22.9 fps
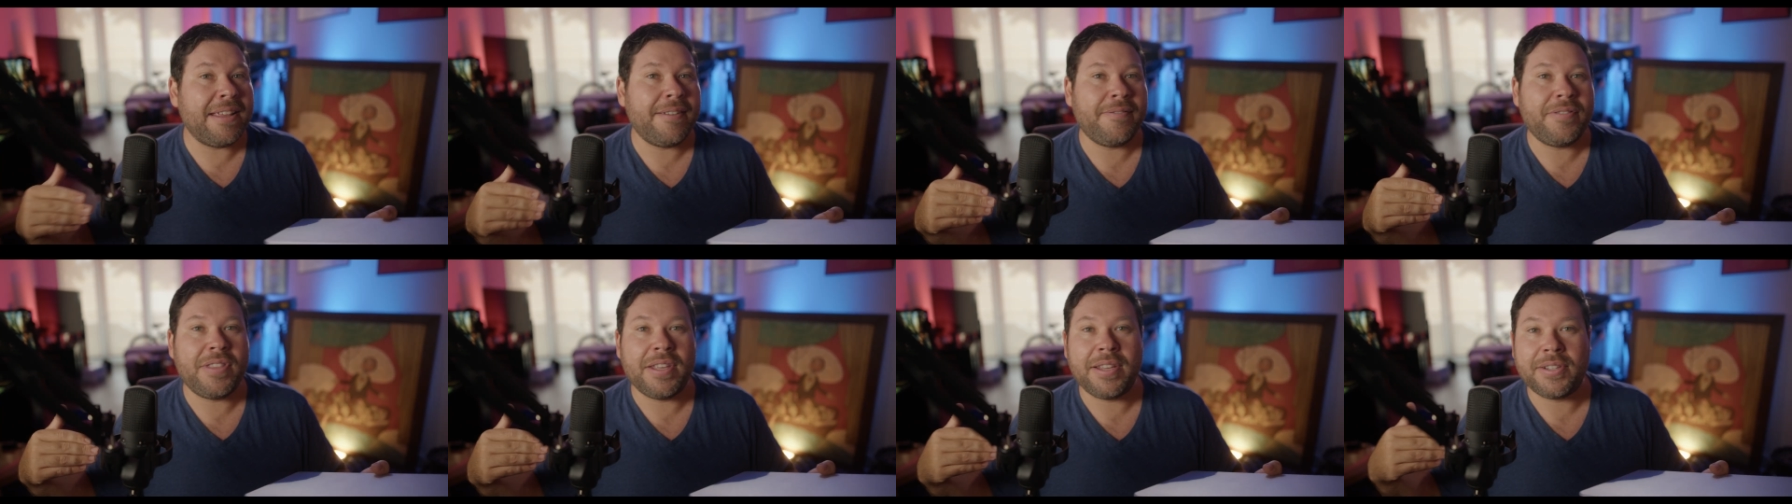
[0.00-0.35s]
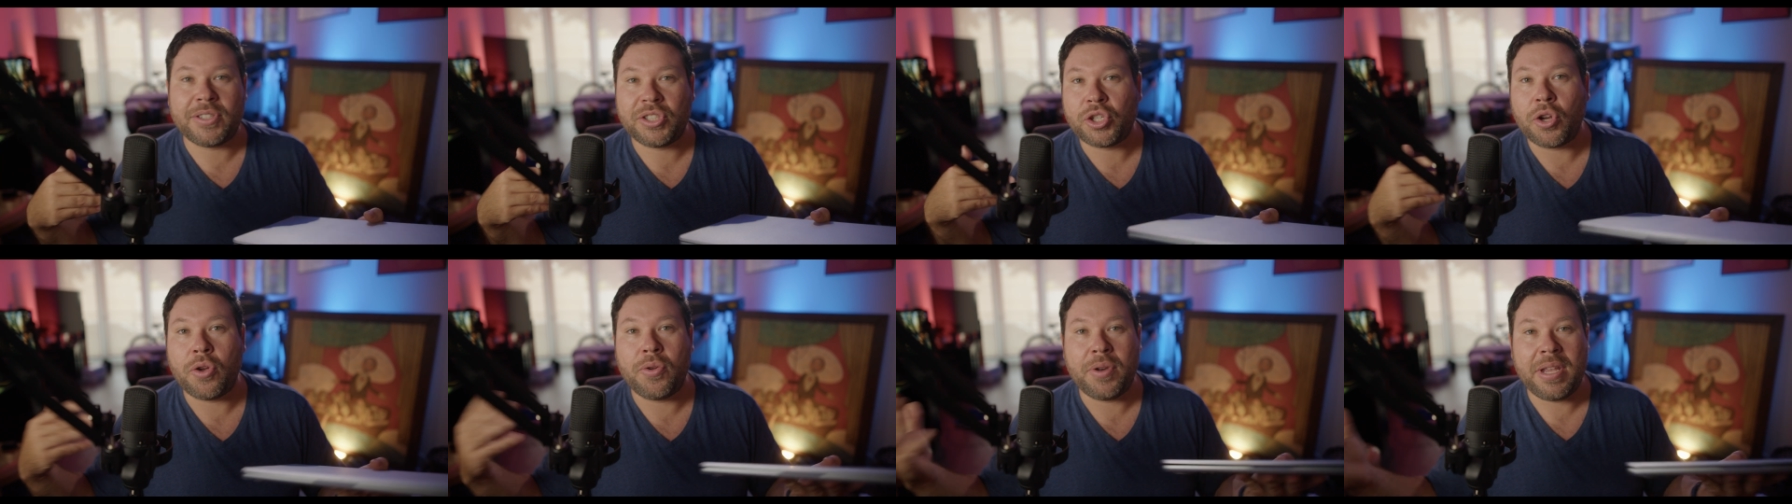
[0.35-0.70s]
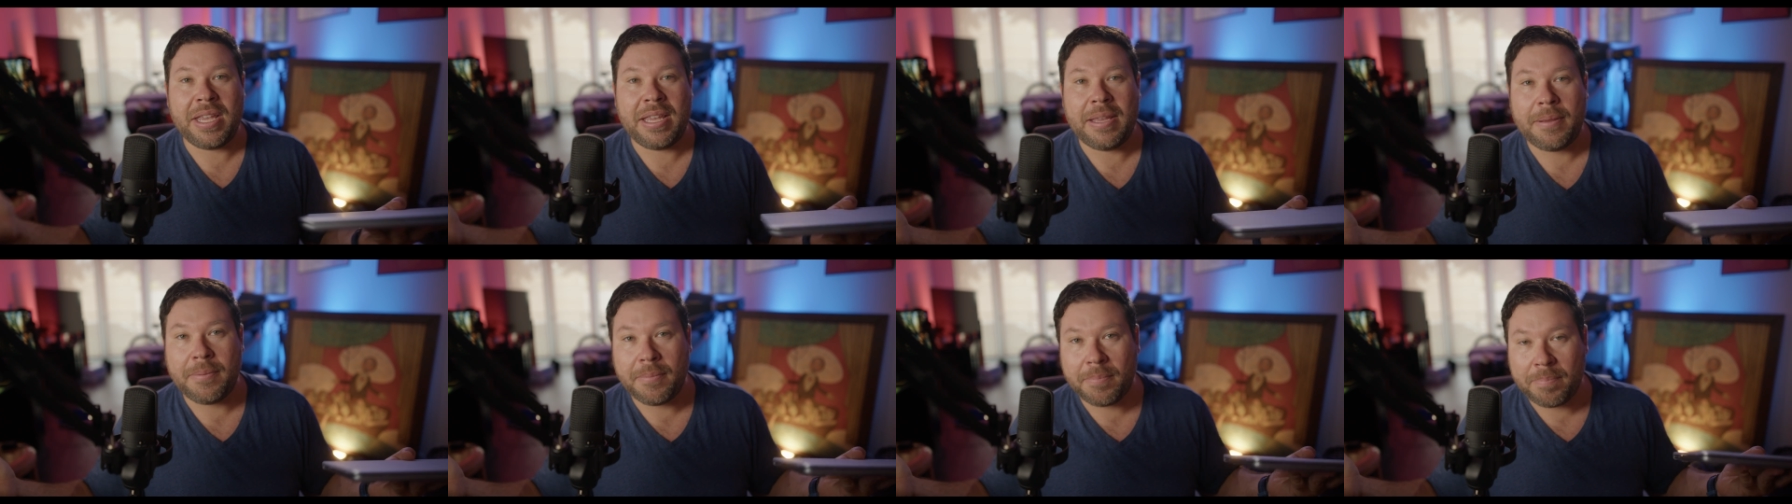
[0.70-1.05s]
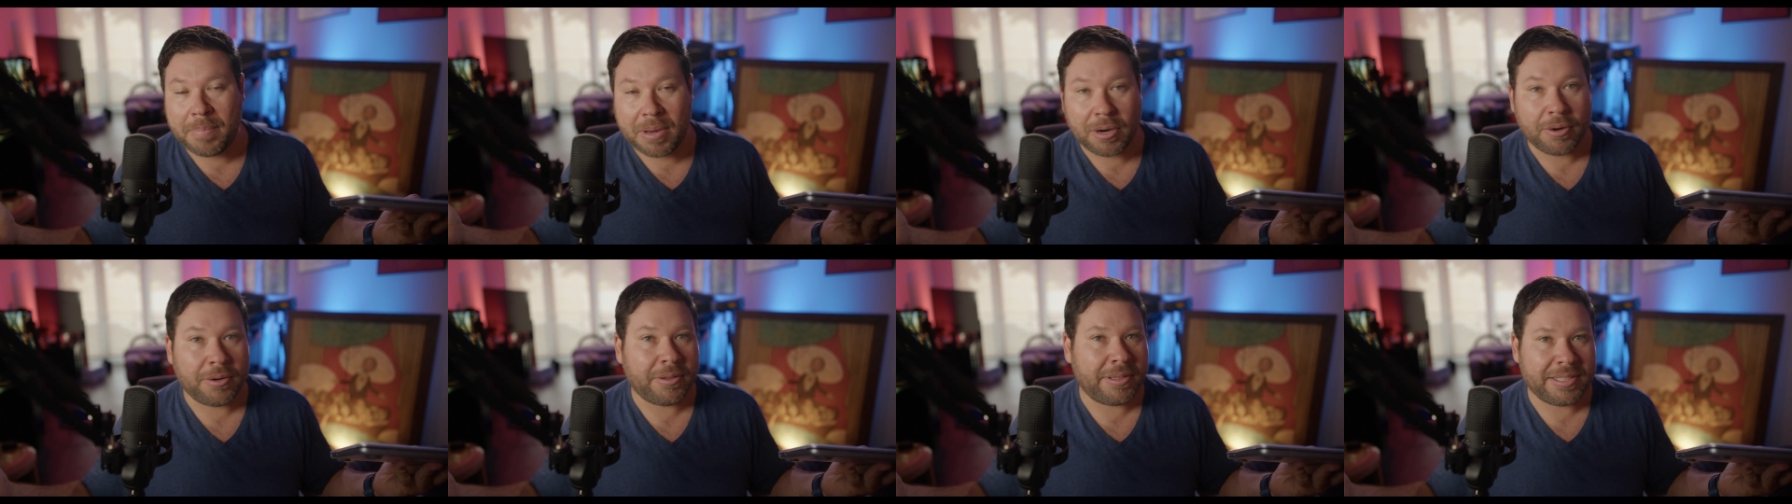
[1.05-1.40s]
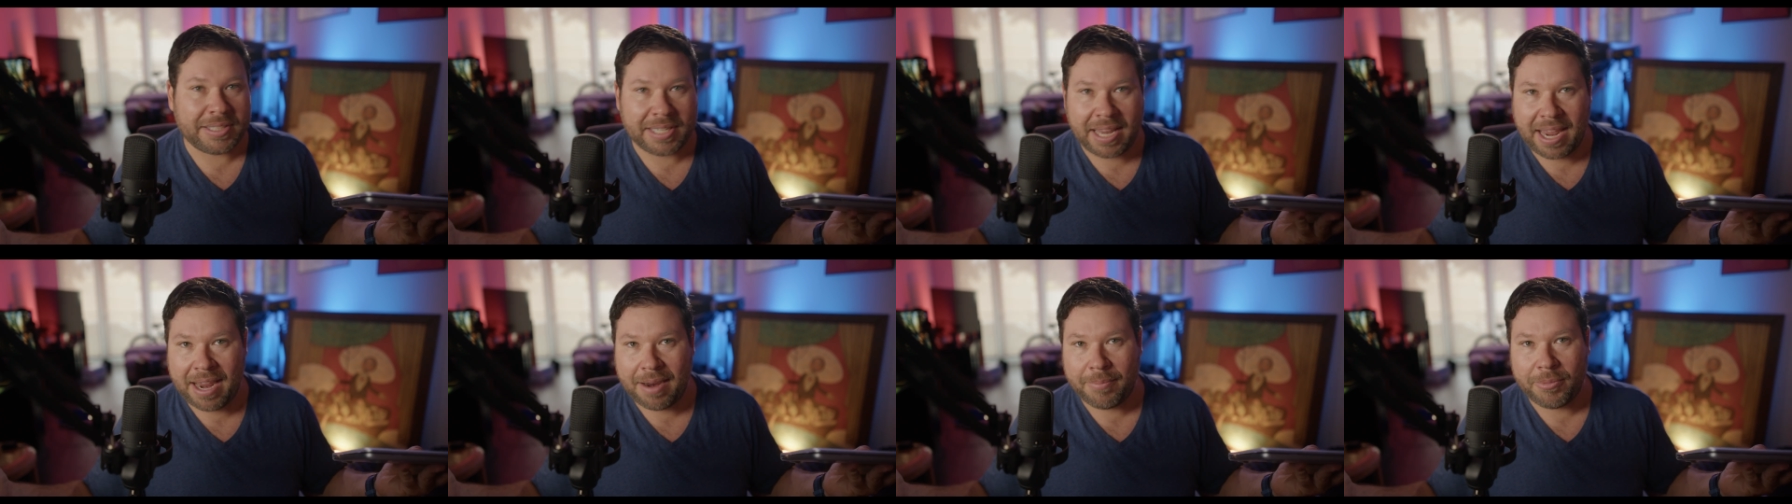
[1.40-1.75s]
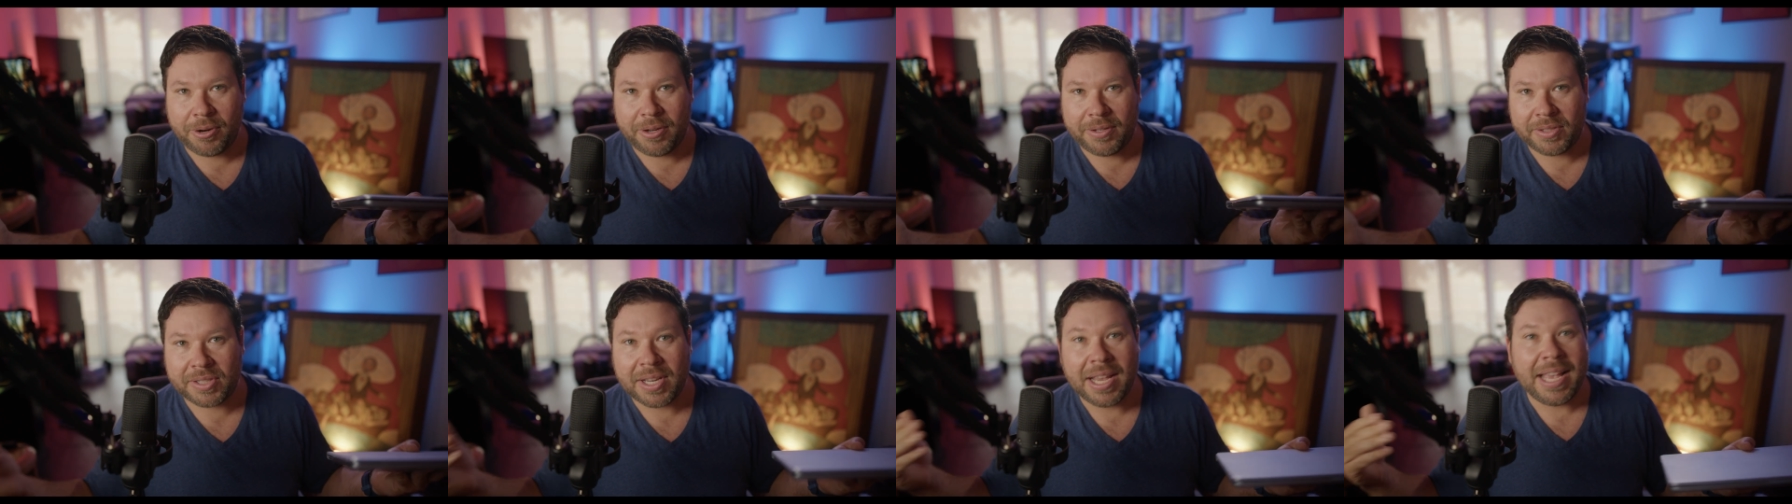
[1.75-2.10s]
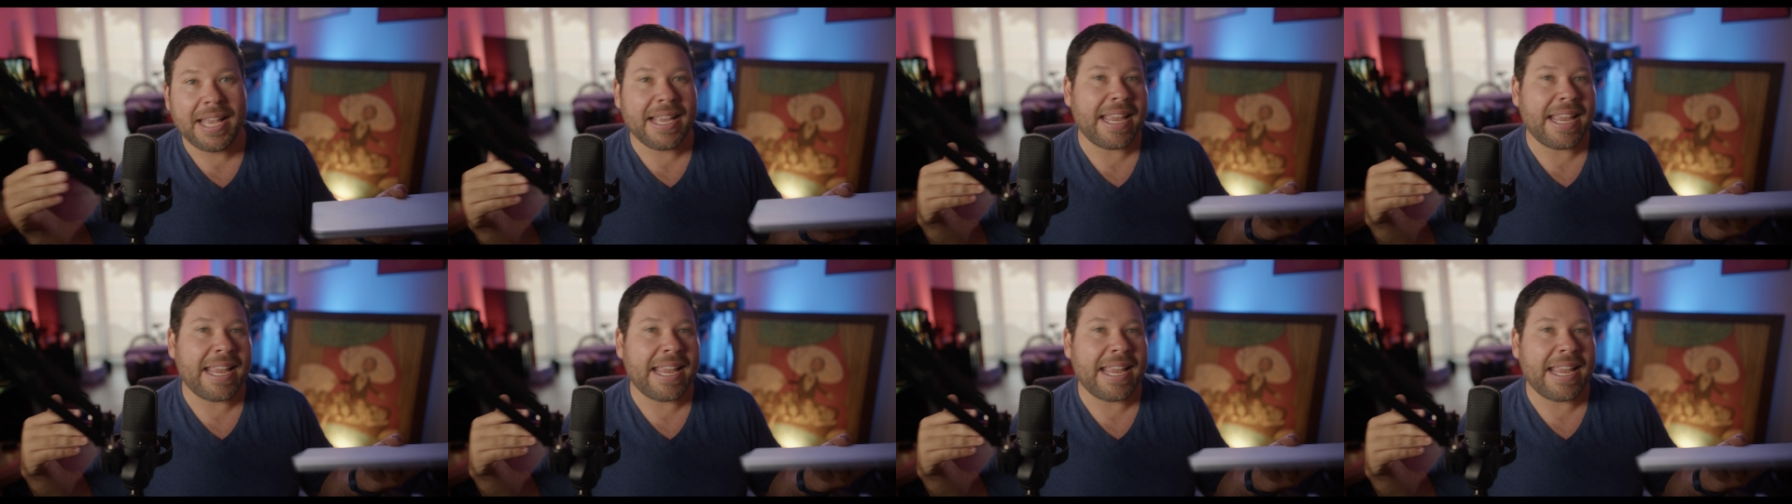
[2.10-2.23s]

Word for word: of the Sony mirrorless cameras,